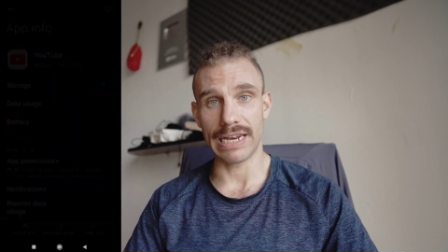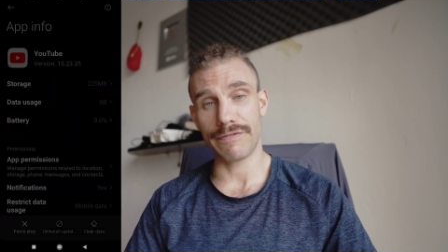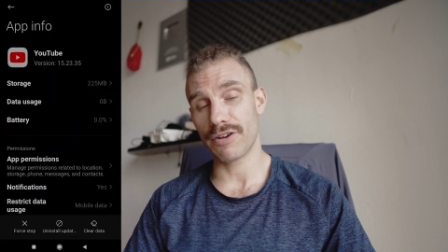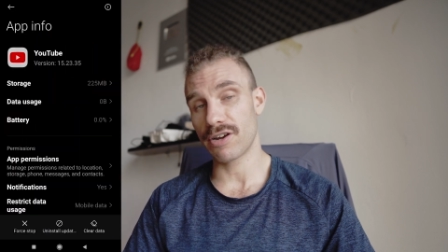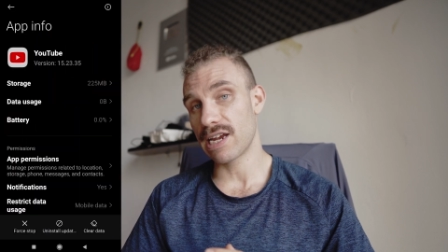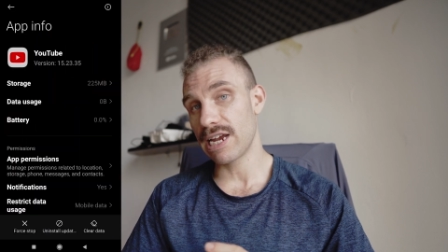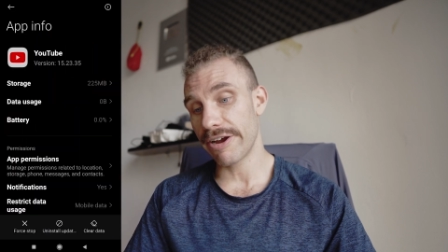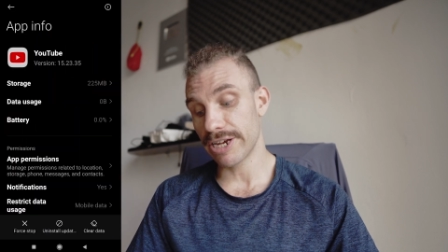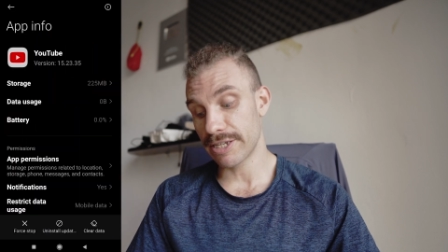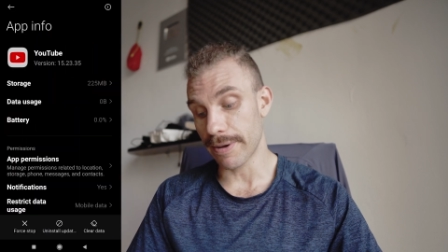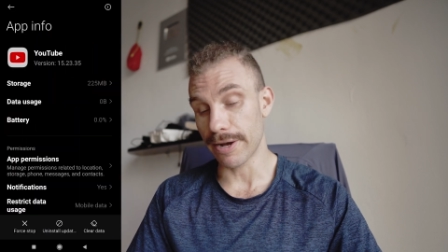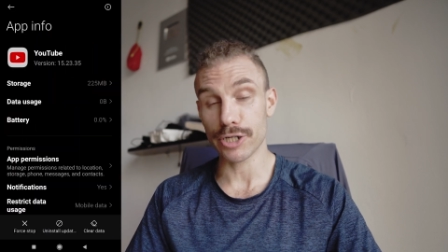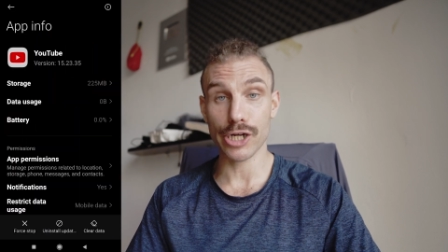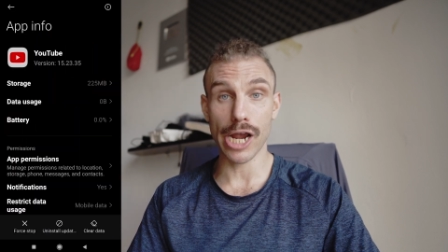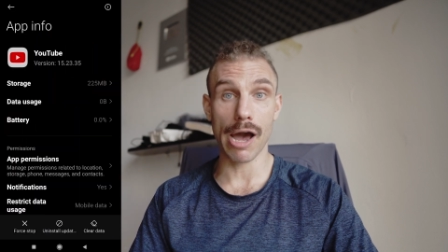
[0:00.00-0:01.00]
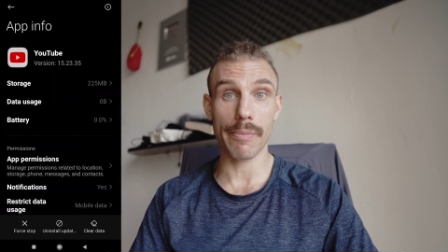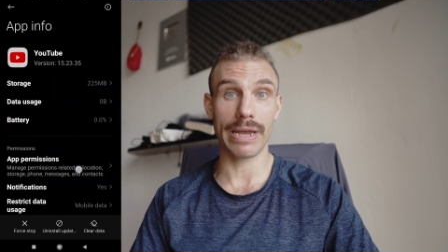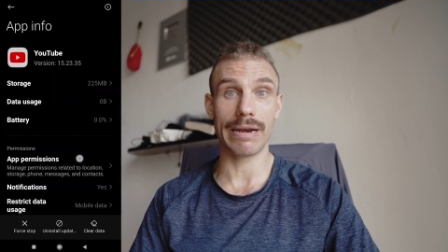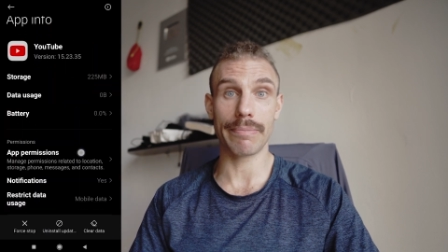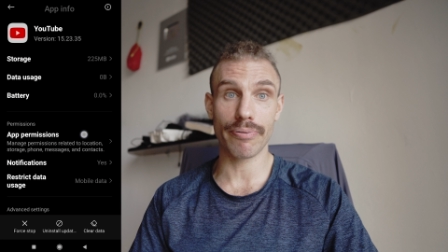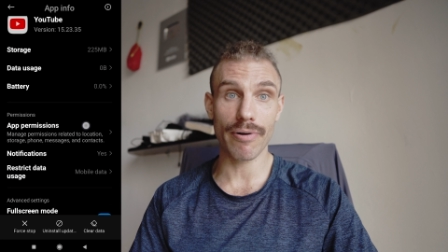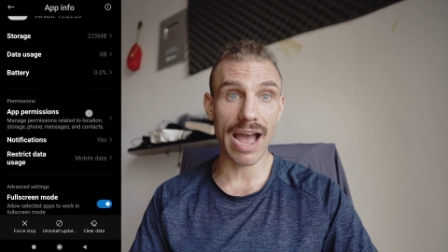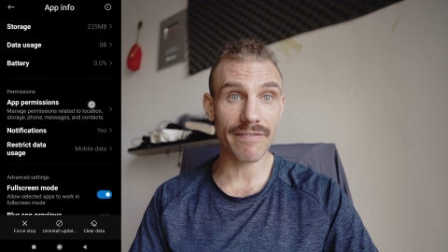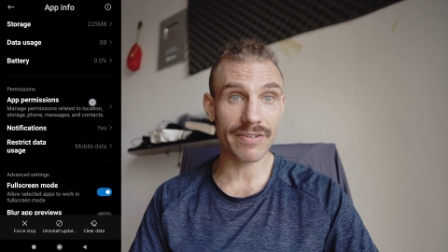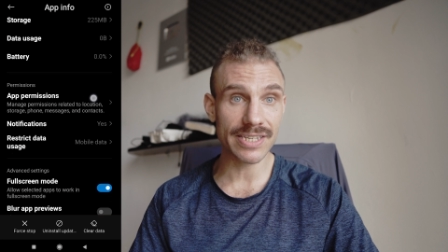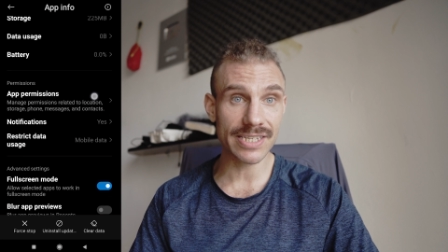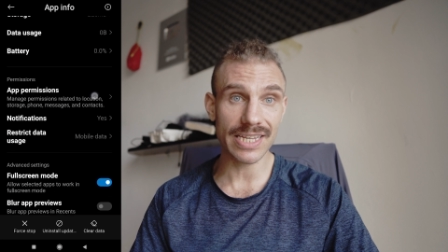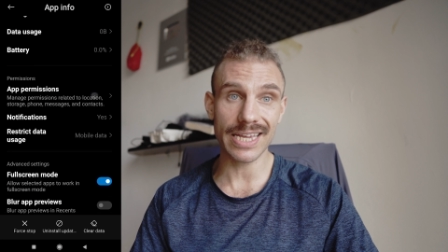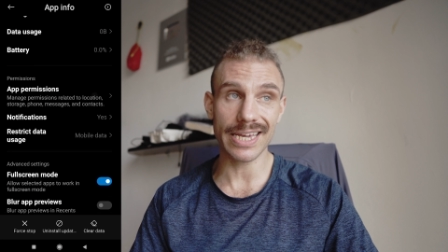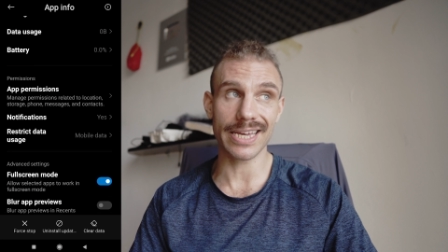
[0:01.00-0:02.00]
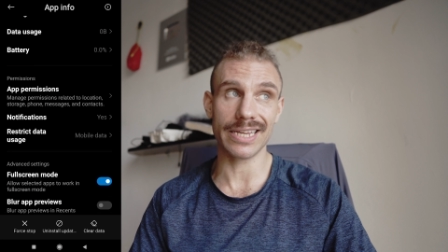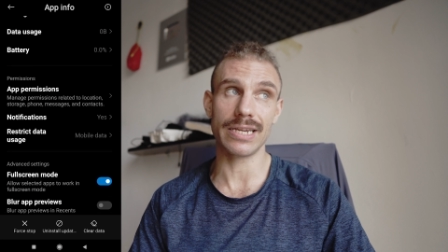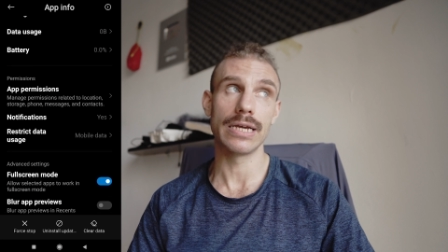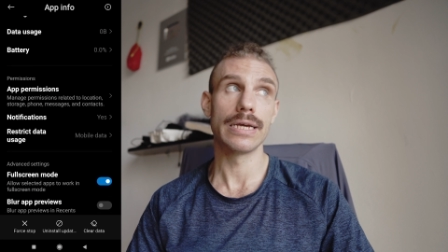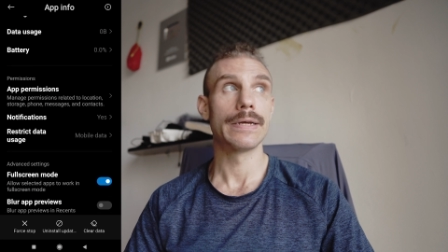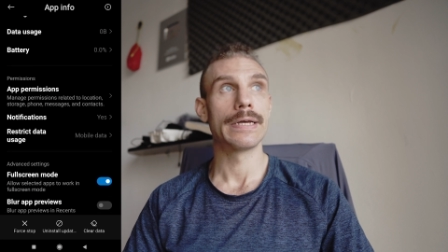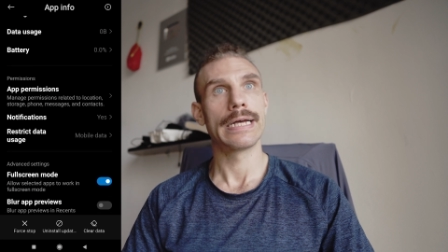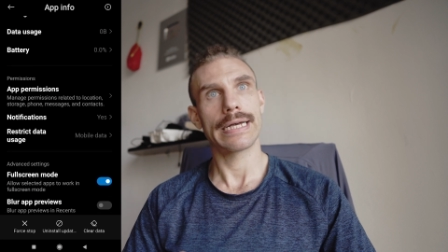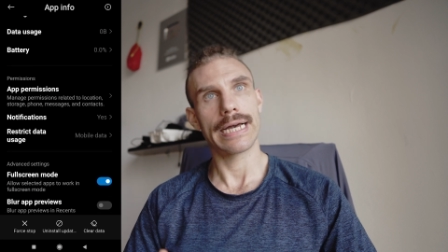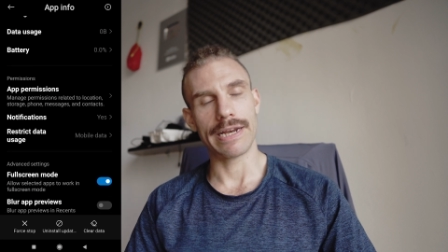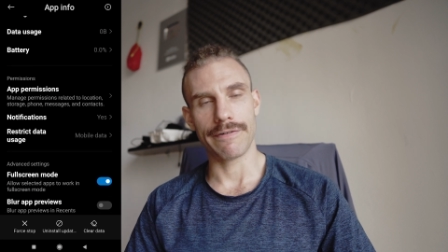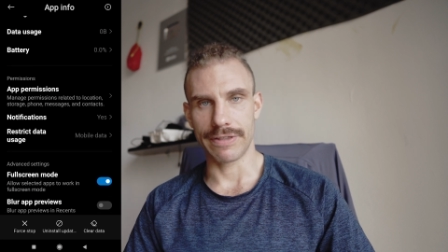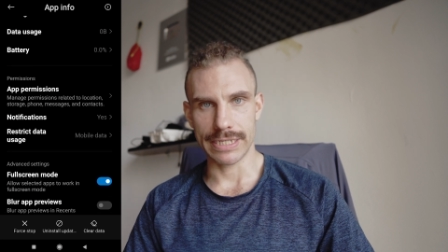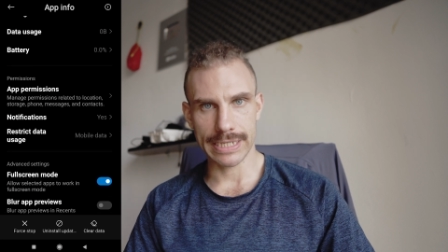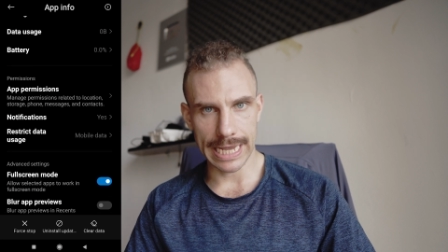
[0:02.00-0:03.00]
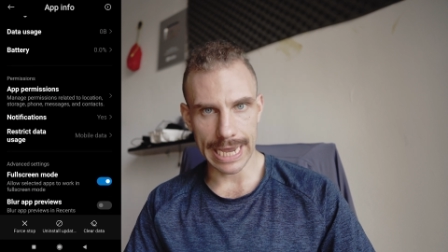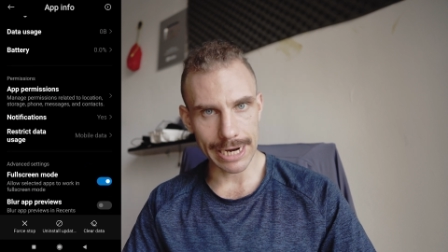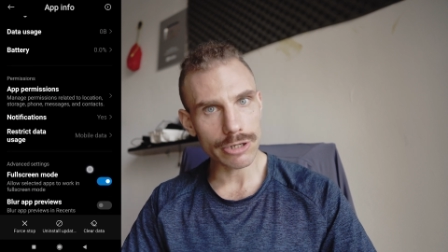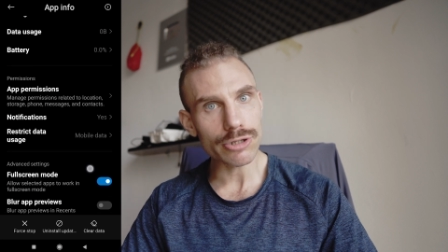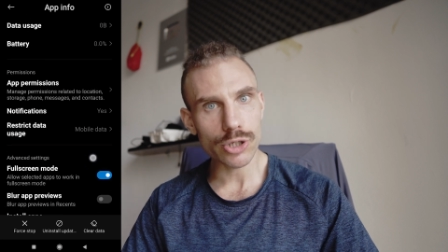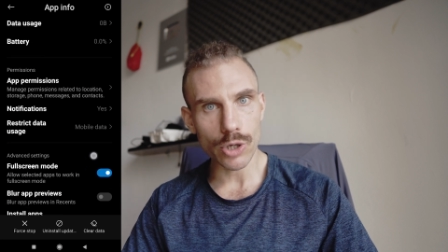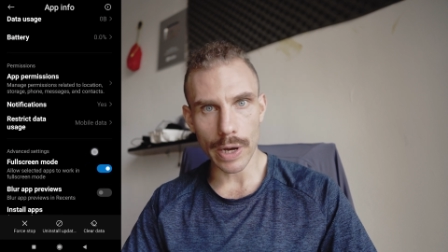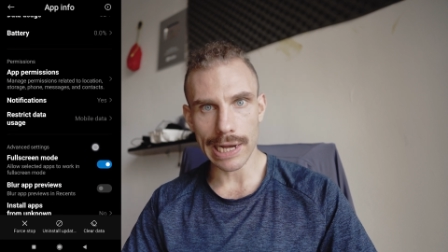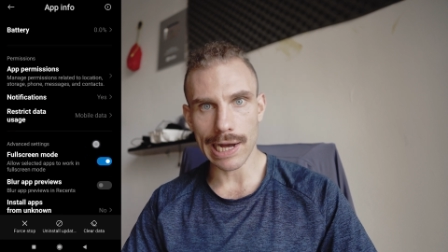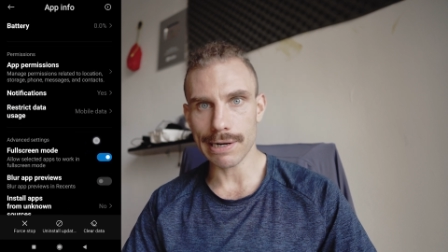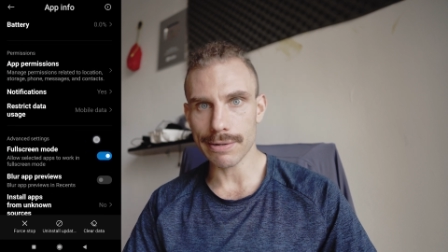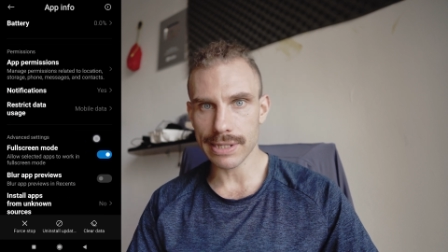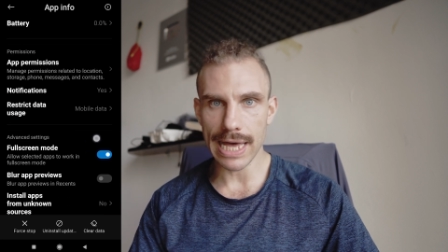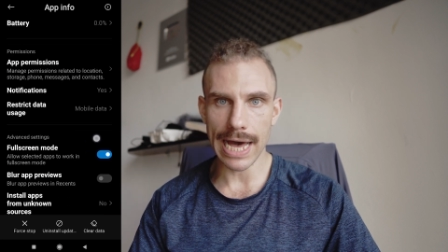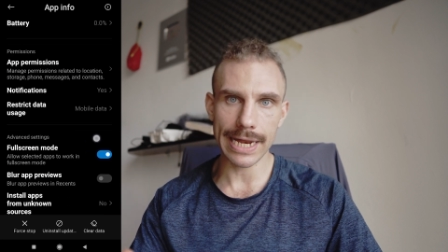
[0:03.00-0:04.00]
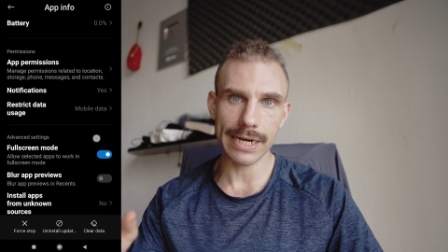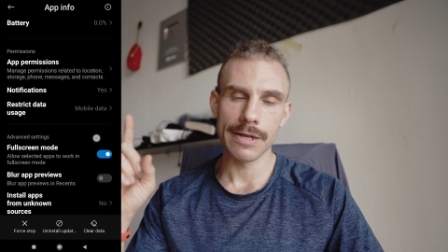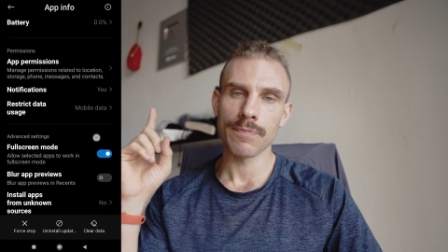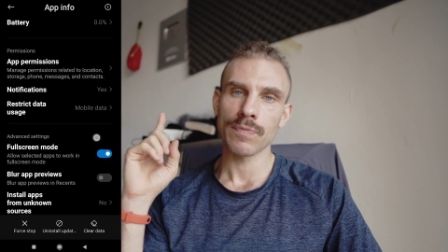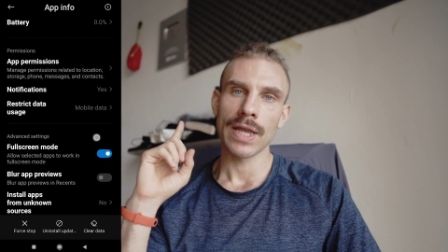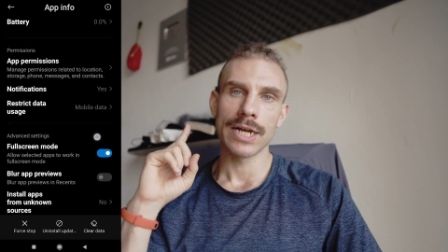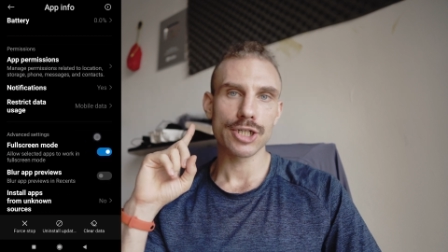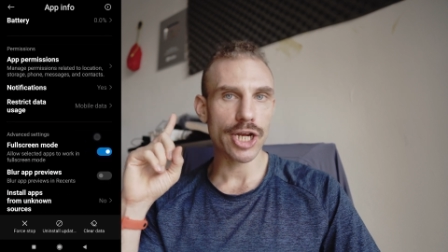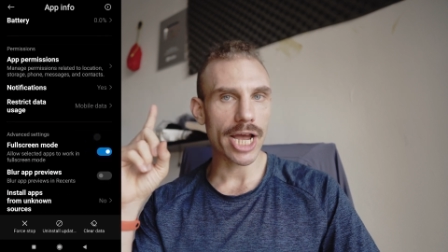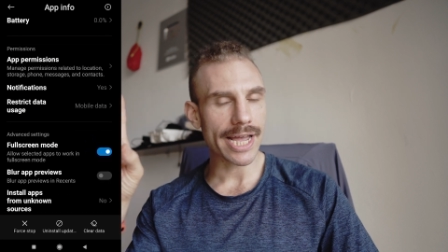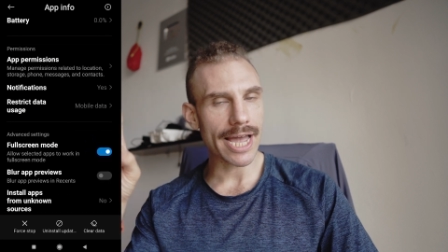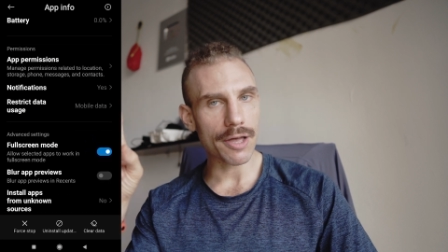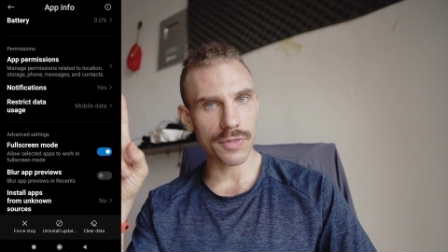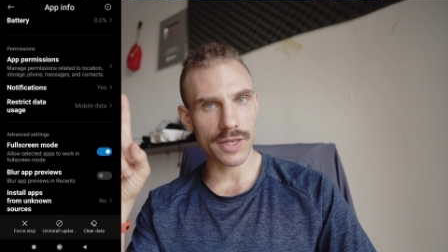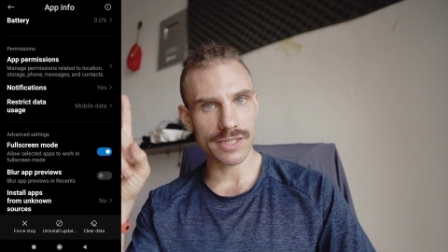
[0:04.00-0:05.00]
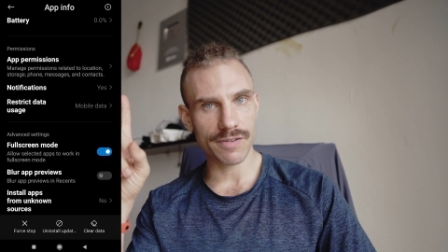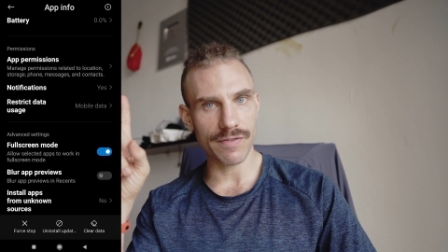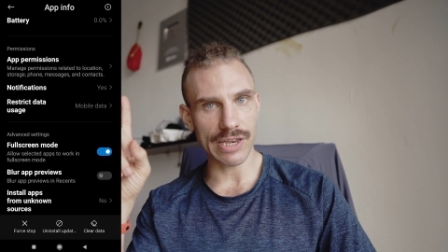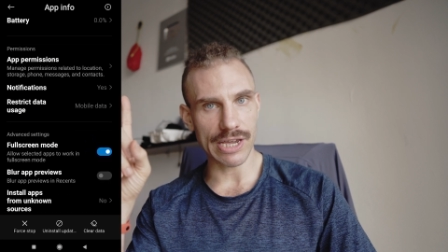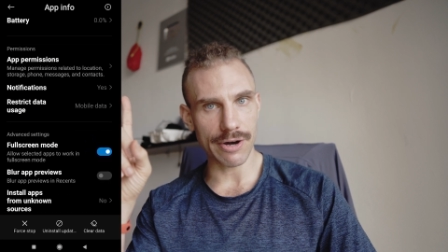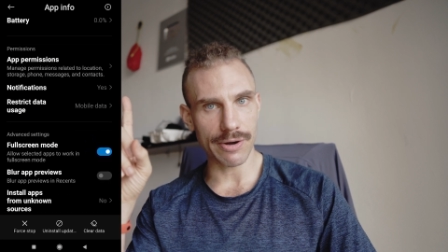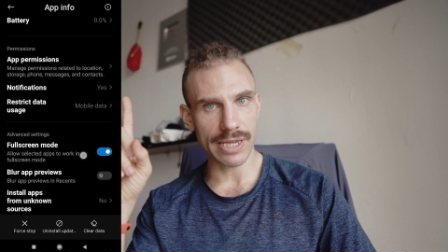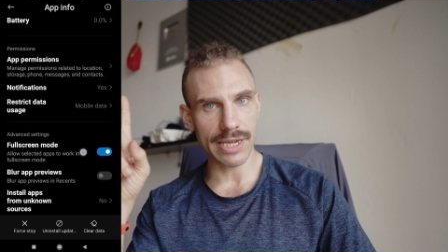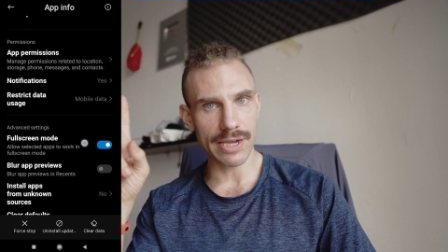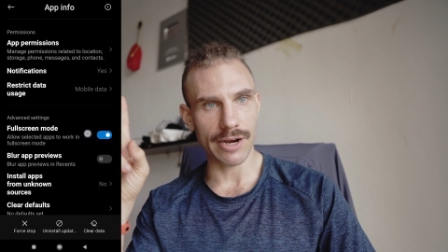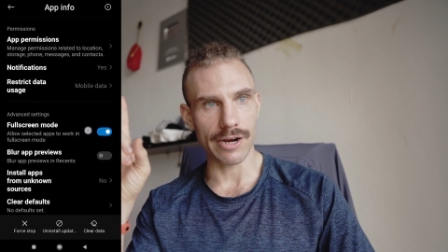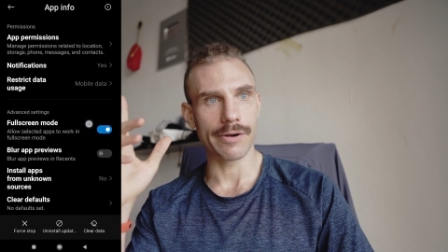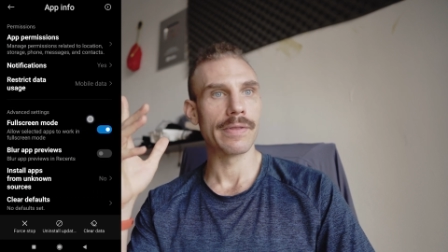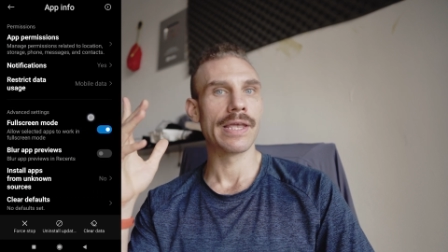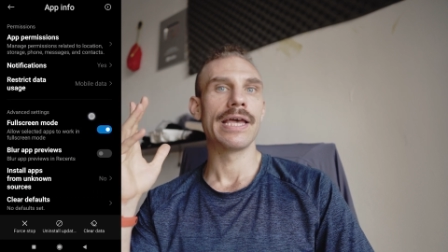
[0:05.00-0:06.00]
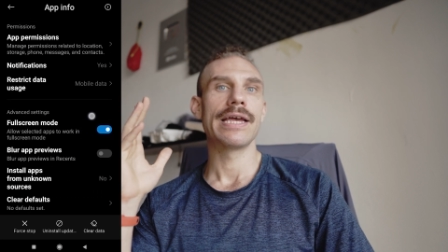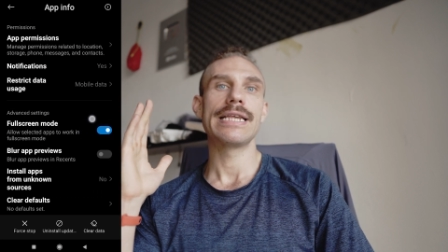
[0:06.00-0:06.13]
And if you're curious about Xiaomi and privacy and kind of the scandals going on with that, check out this video here.